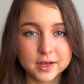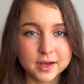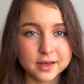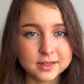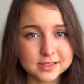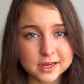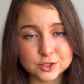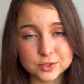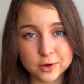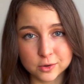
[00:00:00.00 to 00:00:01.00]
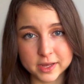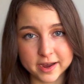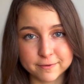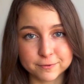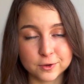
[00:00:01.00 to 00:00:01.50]
And that's actually all I
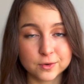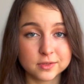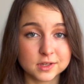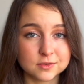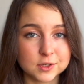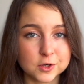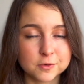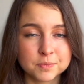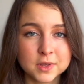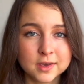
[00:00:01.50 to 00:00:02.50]
have for you in this video.